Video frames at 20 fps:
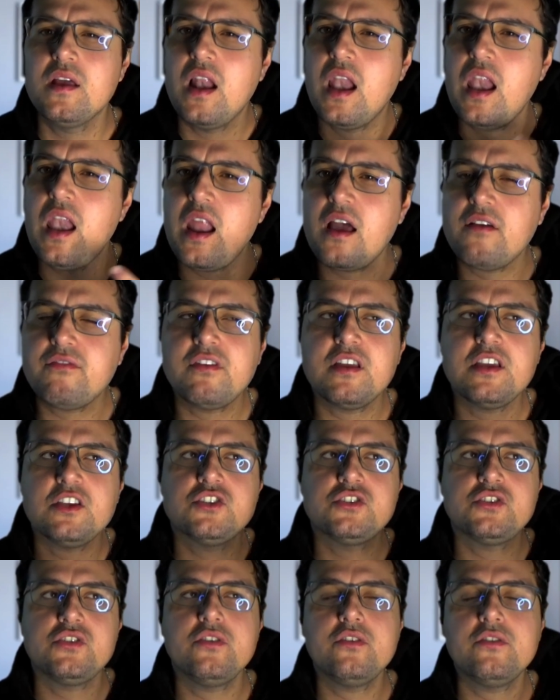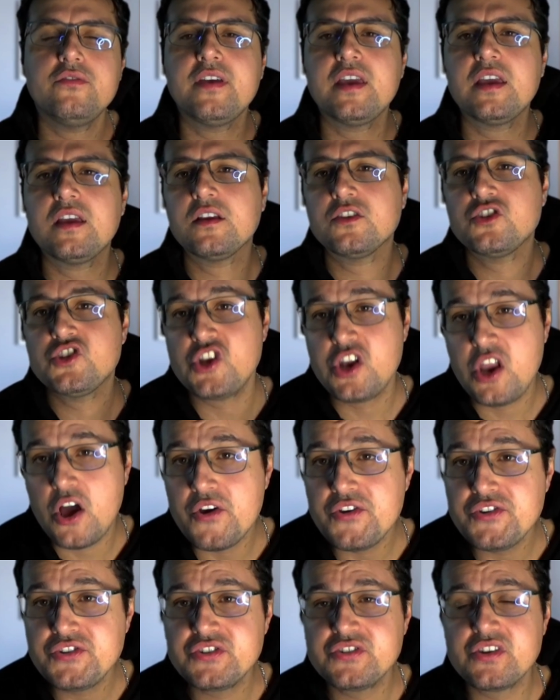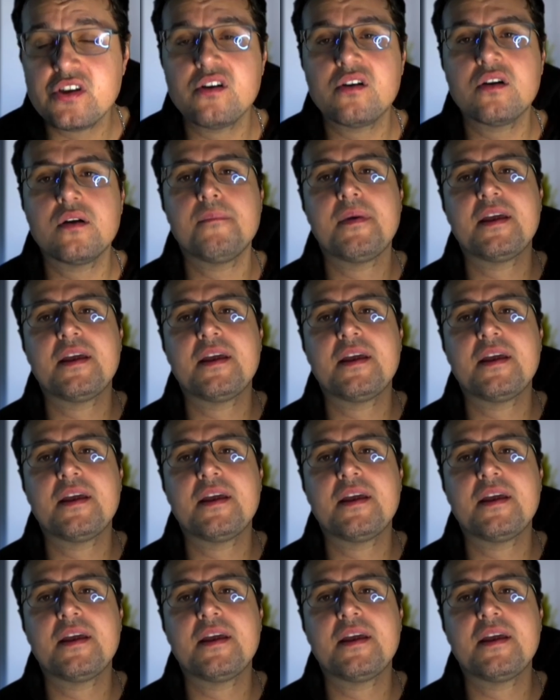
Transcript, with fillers: Lovely, soothing, slow song,